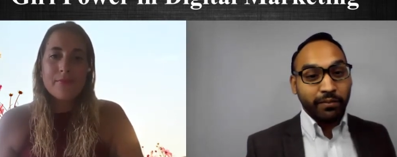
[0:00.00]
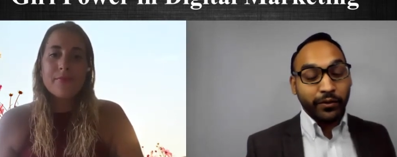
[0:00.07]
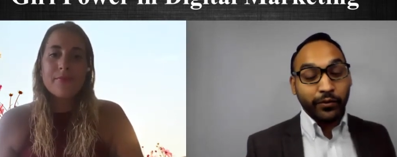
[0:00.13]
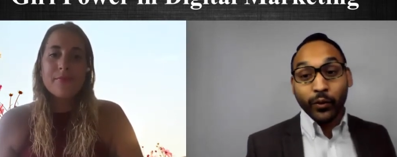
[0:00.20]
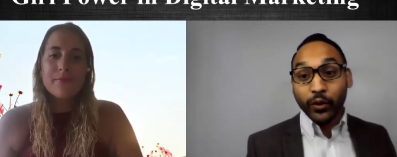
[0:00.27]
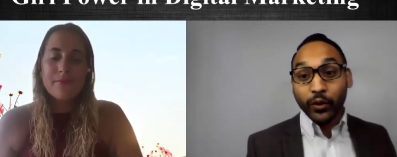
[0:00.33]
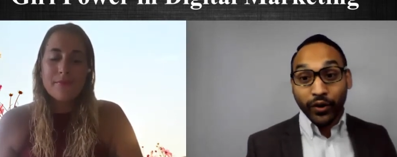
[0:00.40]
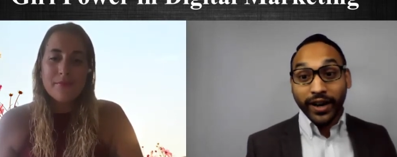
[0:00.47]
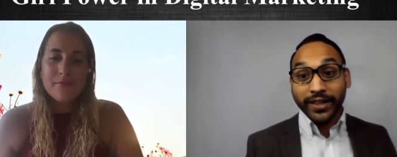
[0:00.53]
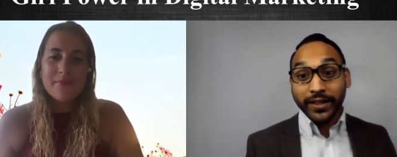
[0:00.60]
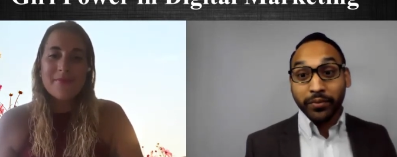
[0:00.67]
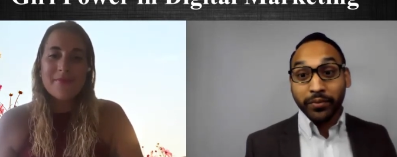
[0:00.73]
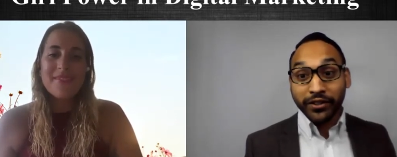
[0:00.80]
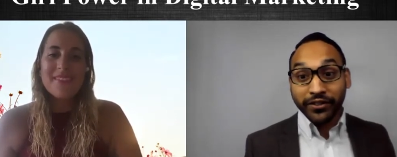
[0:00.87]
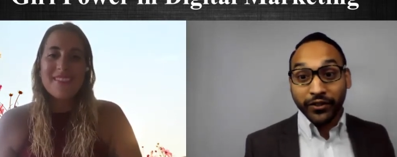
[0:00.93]
Speaker 1: before you write
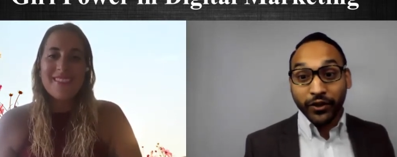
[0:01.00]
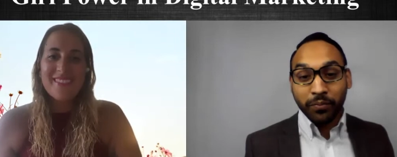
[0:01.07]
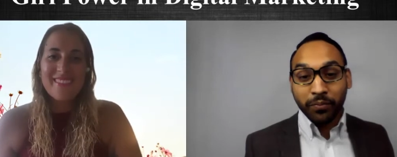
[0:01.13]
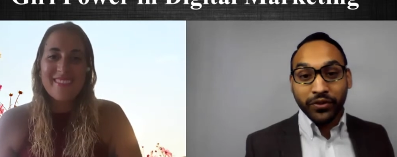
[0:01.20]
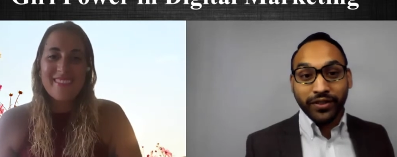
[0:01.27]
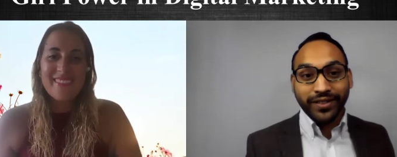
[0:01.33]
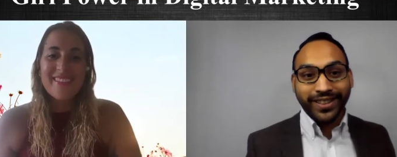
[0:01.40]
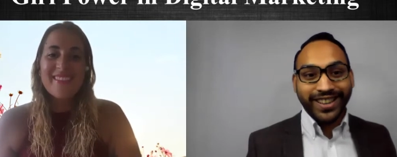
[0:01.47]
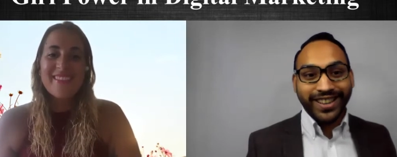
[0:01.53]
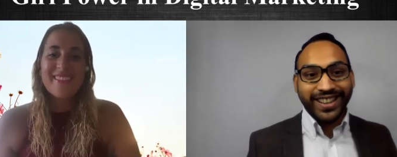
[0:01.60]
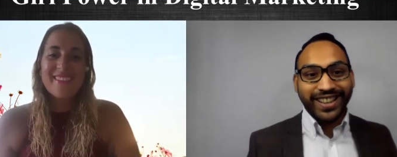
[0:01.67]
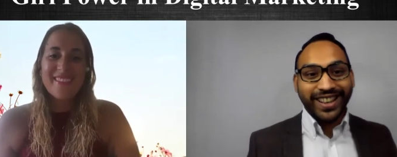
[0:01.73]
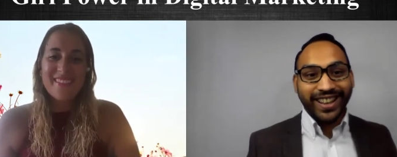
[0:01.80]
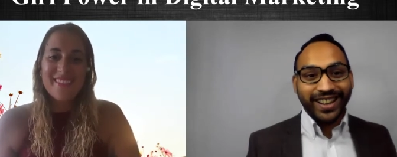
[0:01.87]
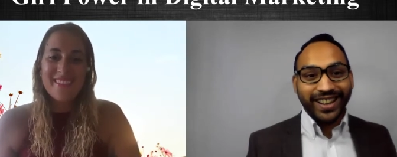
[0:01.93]
a prescription
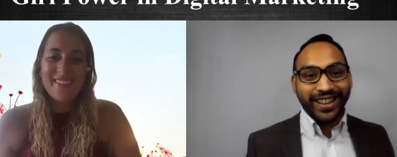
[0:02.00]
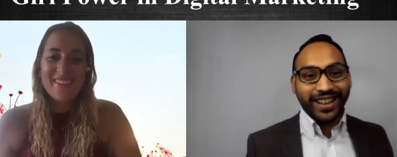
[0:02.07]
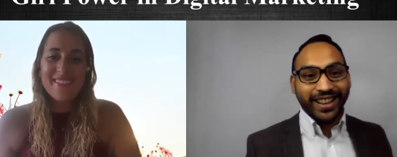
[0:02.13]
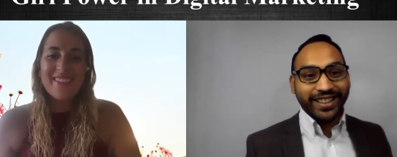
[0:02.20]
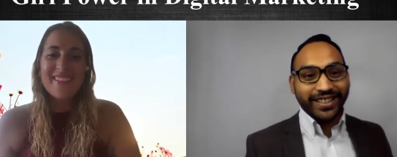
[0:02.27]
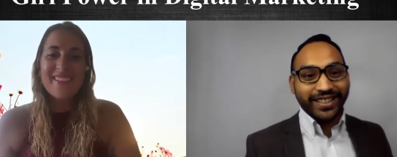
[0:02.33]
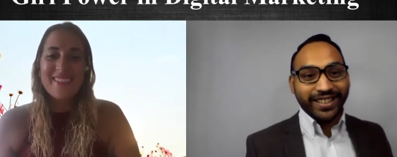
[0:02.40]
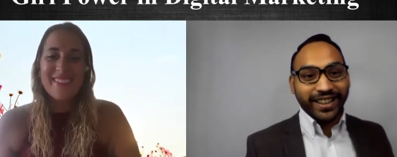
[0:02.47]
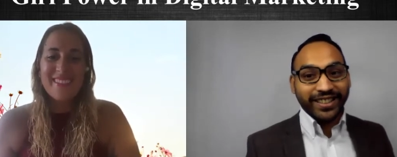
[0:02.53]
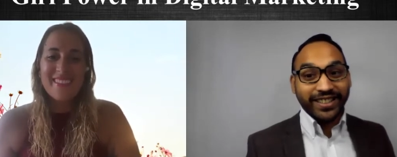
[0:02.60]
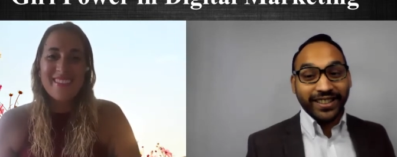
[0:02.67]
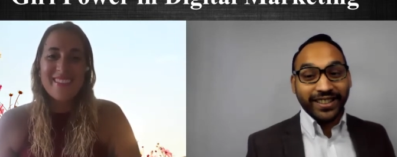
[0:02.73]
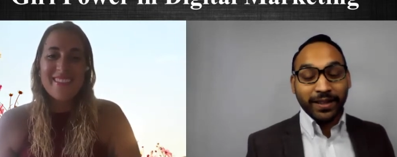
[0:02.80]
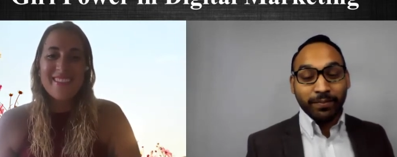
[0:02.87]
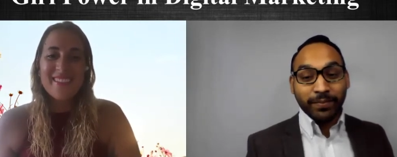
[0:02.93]
uh, and
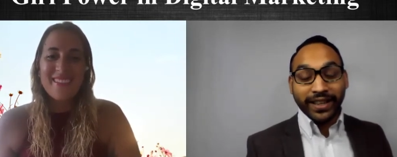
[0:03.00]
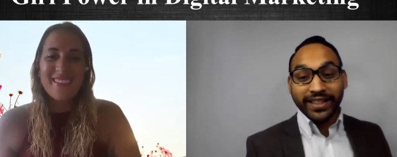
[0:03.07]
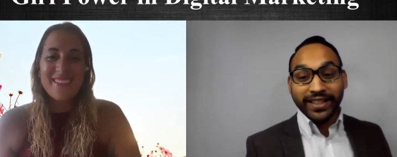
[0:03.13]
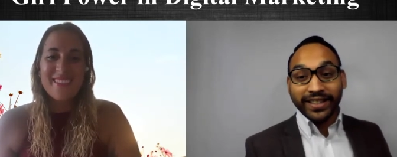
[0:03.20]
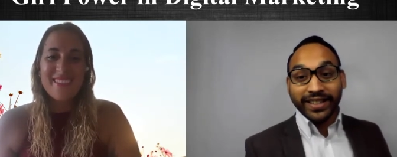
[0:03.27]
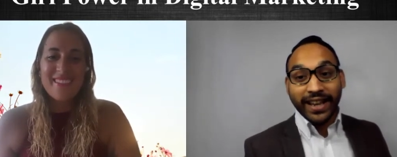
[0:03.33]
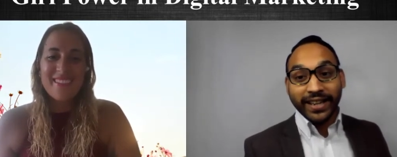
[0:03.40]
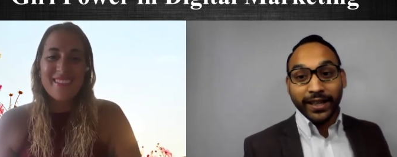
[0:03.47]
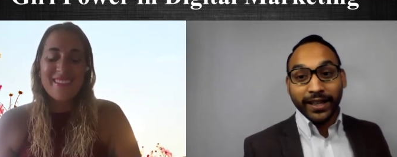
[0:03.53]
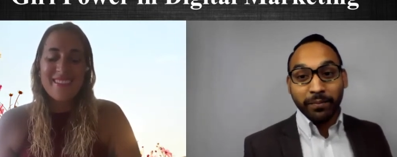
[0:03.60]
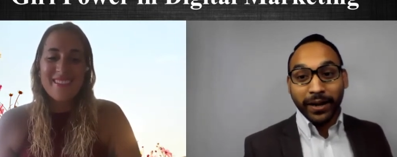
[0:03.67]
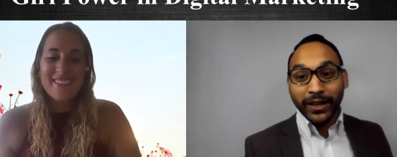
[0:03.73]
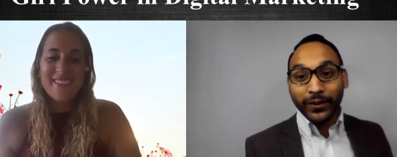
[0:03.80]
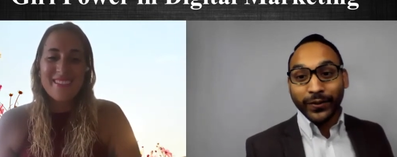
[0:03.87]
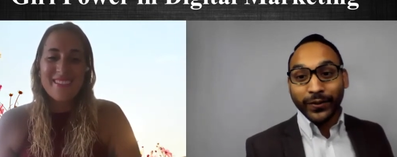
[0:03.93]
and tell them they need a
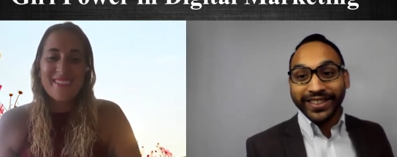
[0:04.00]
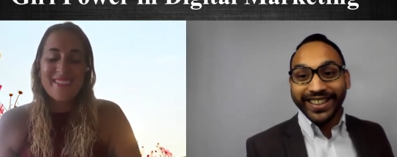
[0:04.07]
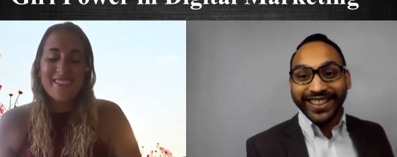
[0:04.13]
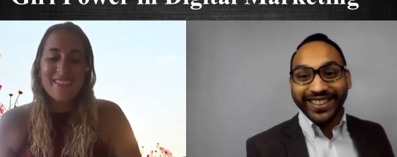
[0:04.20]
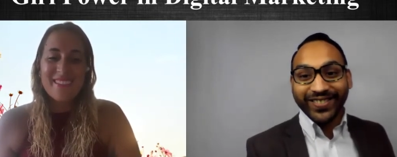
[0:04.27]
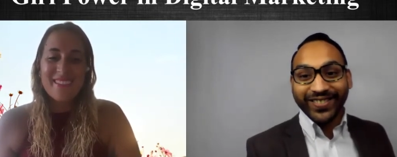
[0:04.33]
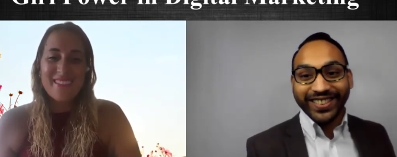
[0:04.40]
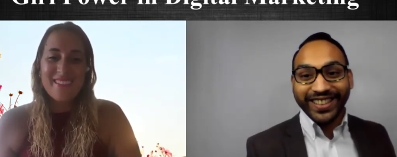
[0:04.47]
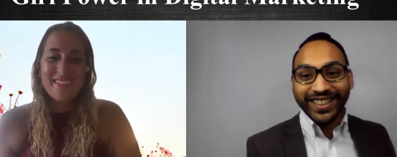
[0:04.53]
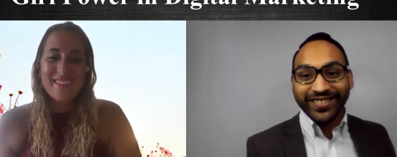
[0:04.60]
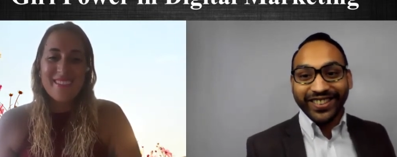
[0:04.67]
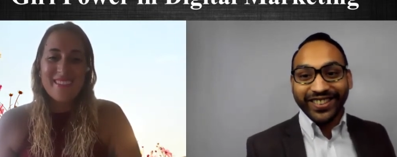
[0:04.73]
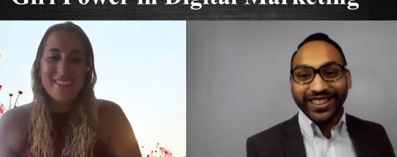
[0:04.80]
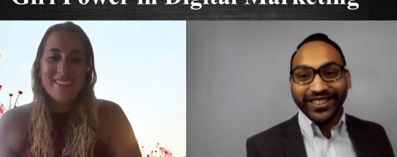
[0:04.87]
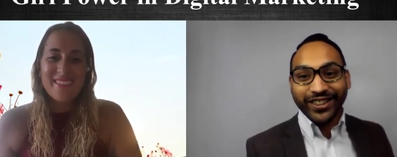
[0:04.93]
landing page when they when they
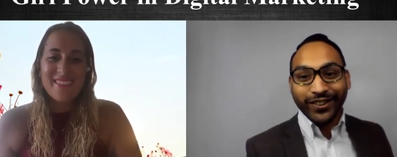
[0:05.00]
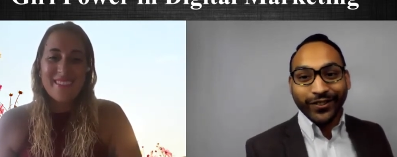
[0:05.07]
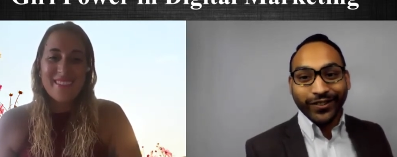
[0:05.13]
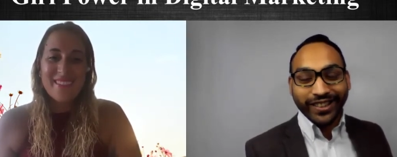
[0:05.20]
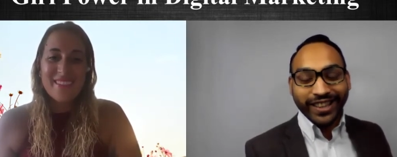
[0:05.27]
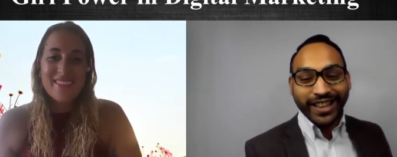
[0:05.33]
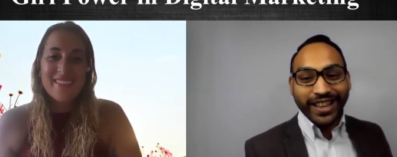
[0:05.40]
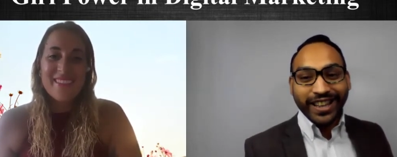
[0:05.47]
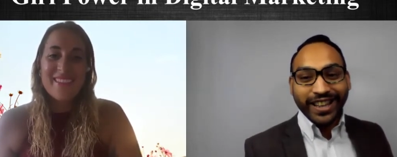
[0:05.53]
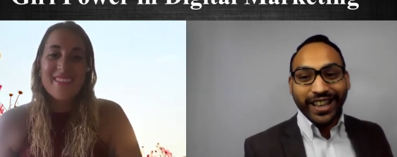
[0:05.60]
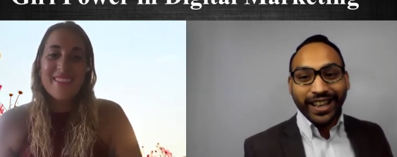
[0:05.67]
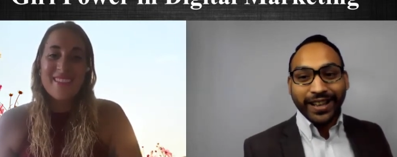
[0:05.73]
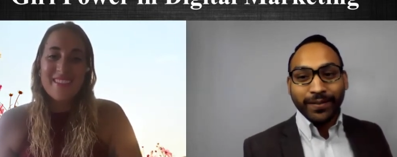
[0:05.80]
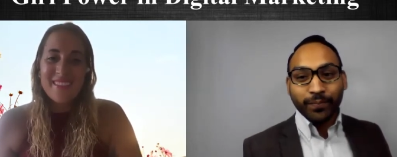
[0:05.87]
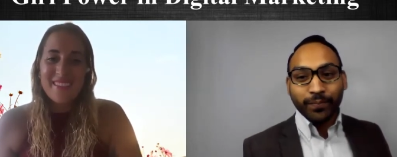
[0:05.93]
really don't.
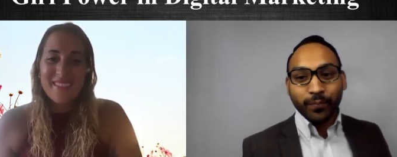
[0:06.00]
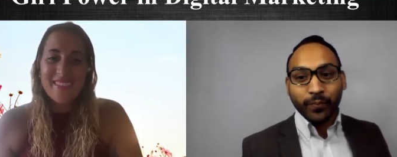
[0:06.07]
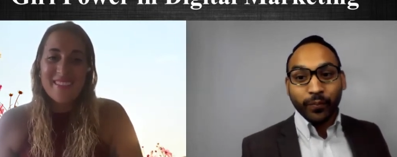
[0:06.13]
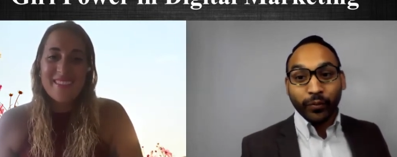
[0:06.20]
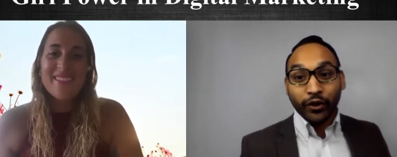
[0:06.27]
Um,